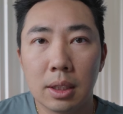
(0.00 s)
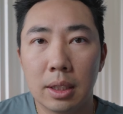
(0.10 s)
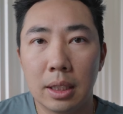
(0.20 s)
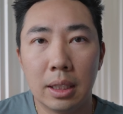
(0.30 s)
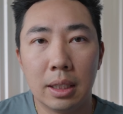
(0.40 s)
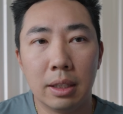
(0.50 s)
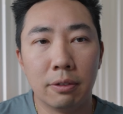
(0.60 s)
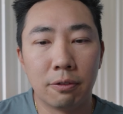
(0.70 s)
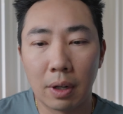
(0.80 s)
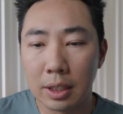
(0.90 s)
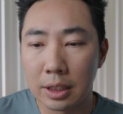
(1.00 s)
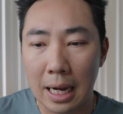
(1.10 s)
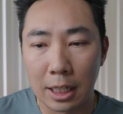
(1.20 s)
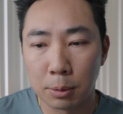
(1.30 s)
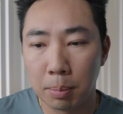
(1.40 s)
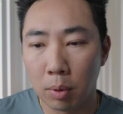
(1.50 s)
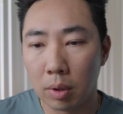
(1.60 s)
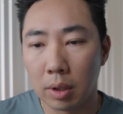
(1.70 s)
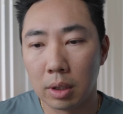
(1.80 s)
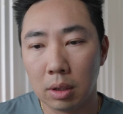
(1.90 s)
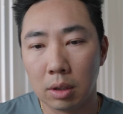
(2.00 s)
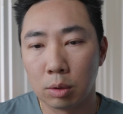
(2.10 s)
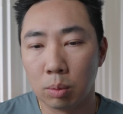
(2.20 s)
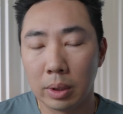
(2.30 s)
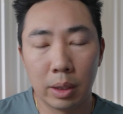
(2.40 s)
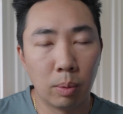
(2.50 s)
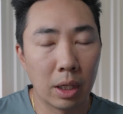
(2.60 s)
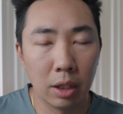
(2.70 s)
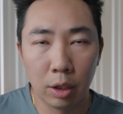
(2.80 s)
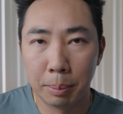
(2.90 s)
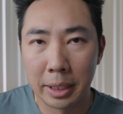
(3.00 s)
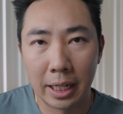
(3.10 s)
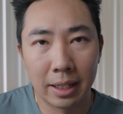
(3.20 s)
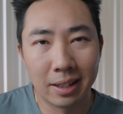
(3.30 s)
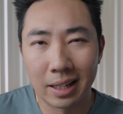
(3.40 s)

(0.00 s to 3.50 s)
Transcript: The front dashboard looks really well illuminated.